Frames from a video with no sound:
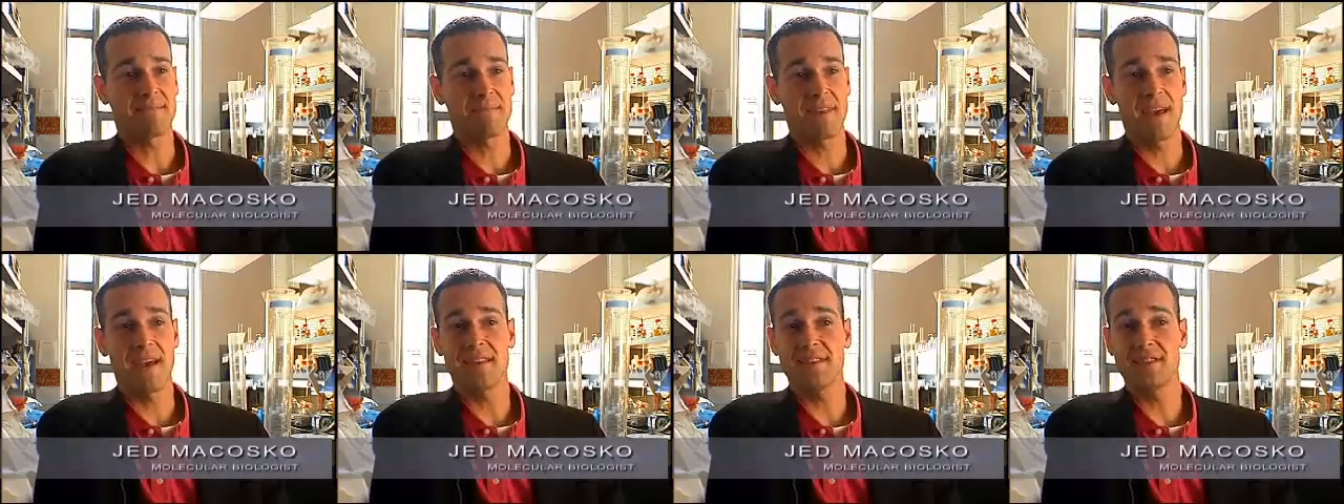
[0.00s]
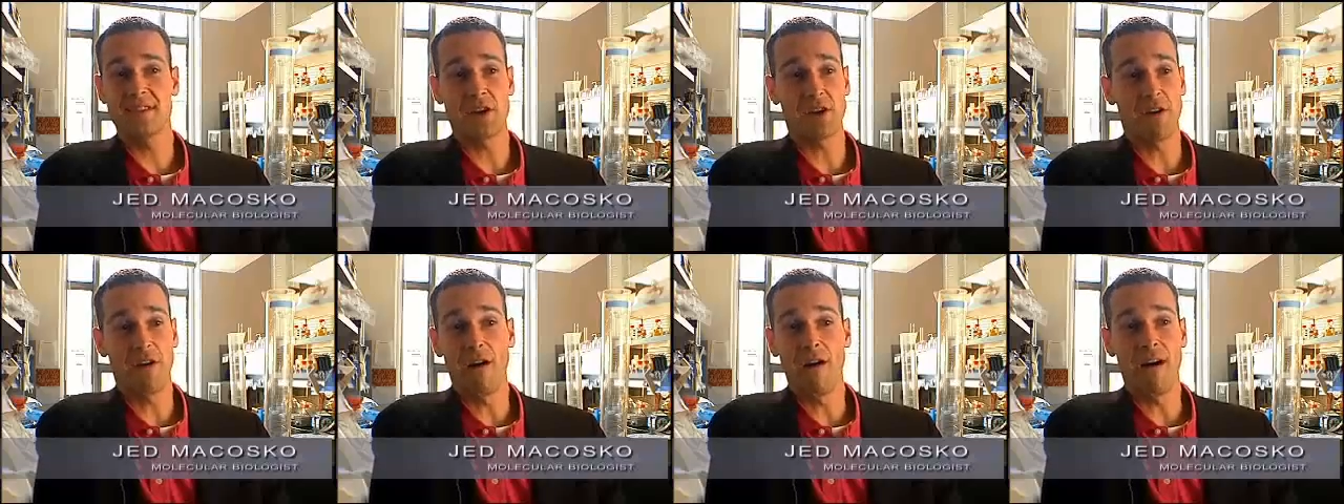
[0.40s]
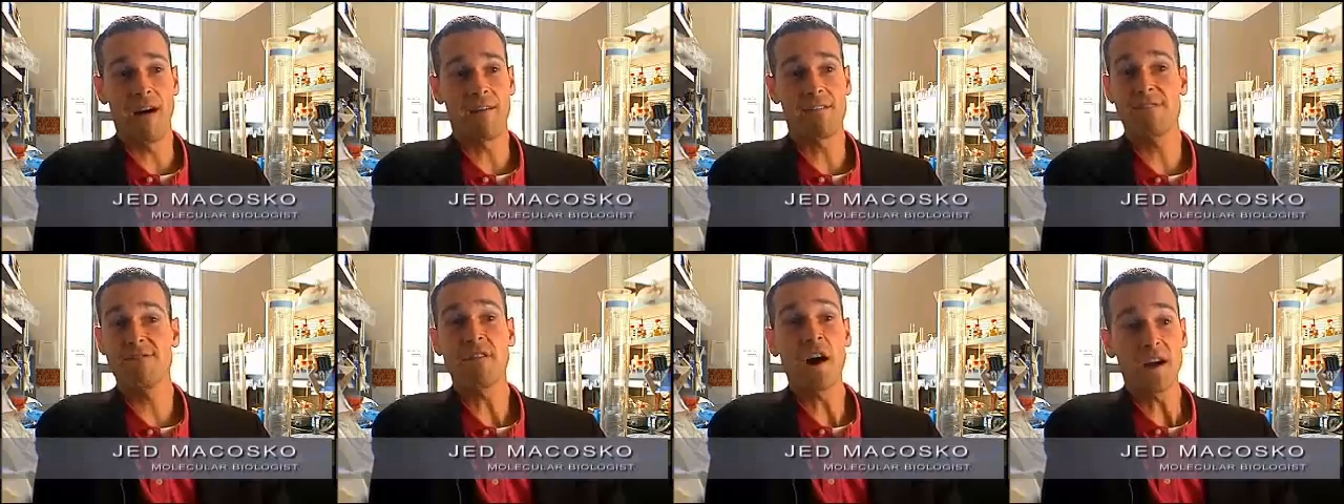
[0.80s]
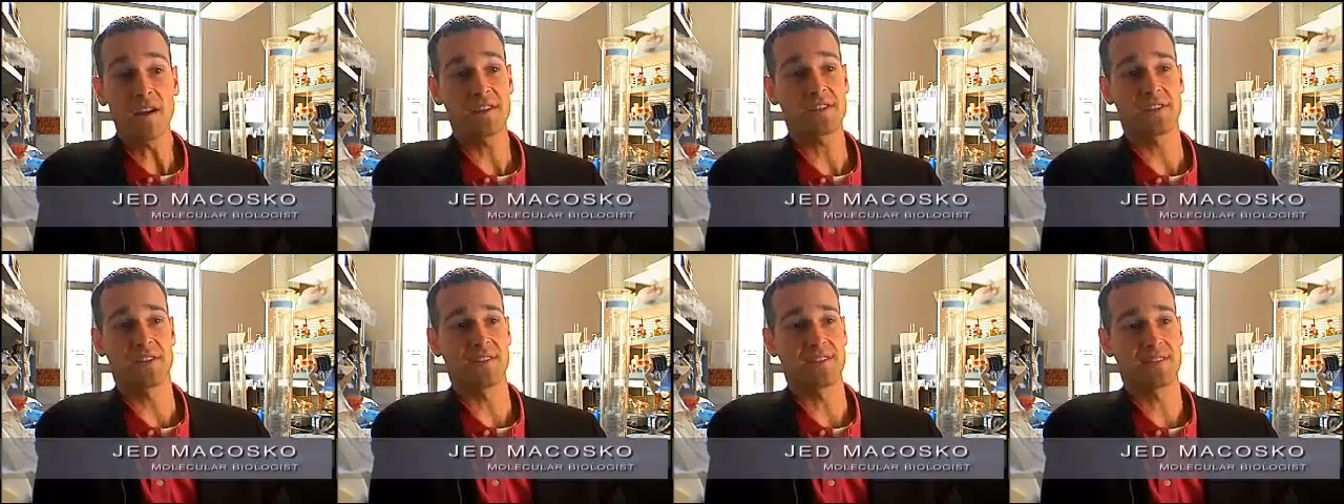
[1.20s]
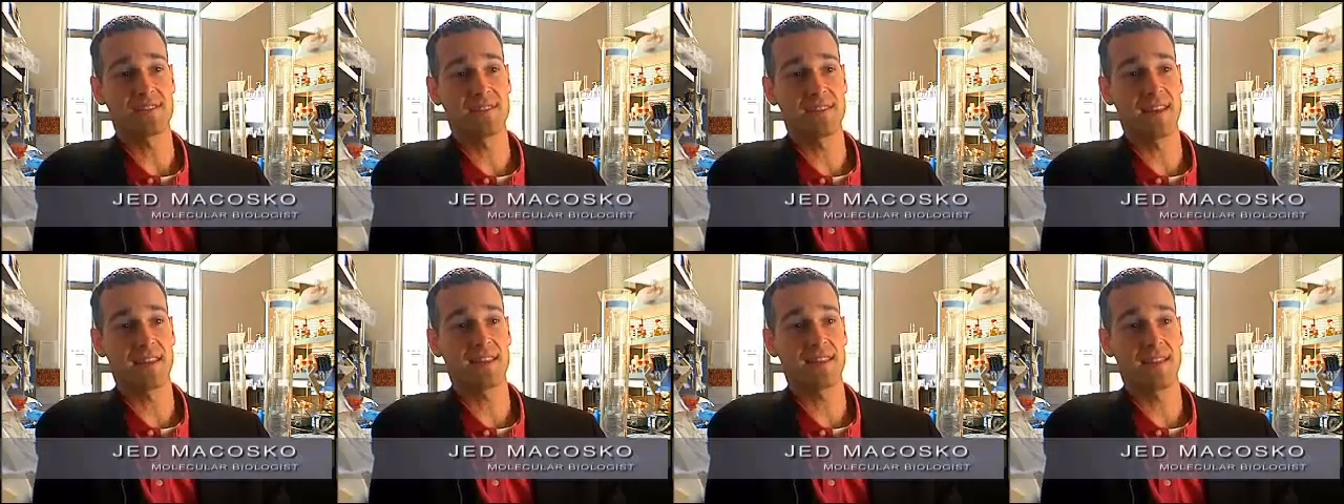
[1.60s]
as there are functions
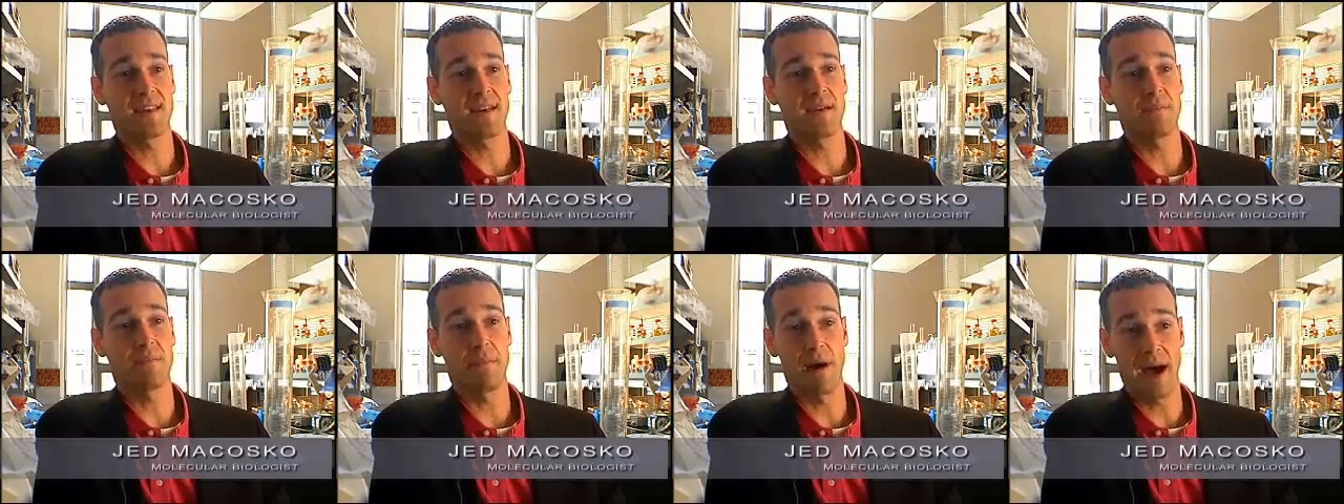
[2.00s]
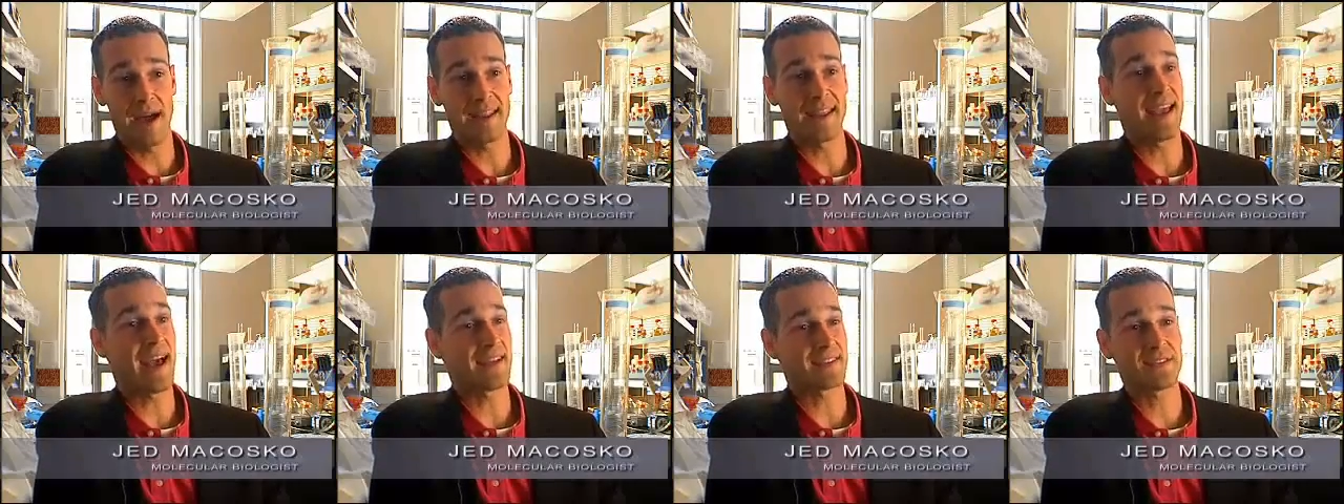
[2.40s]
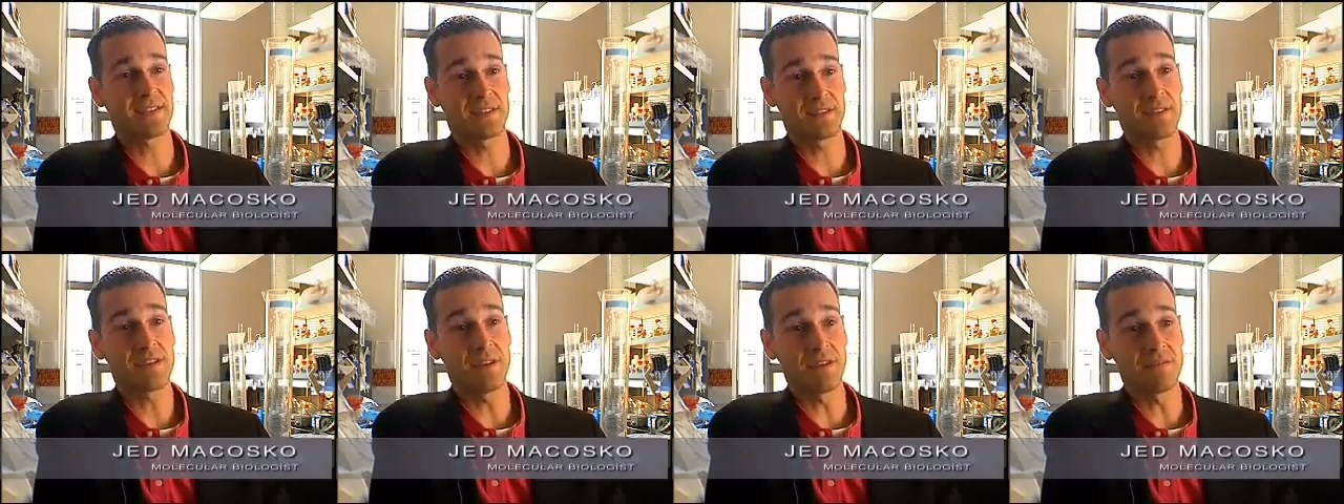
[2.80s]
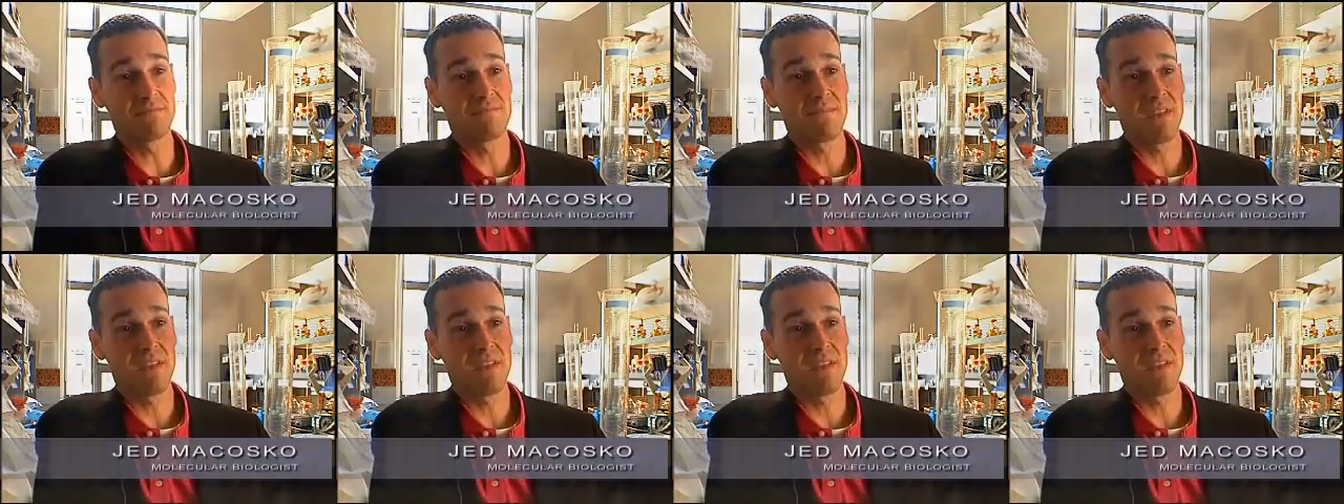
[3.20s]
that the body has to do.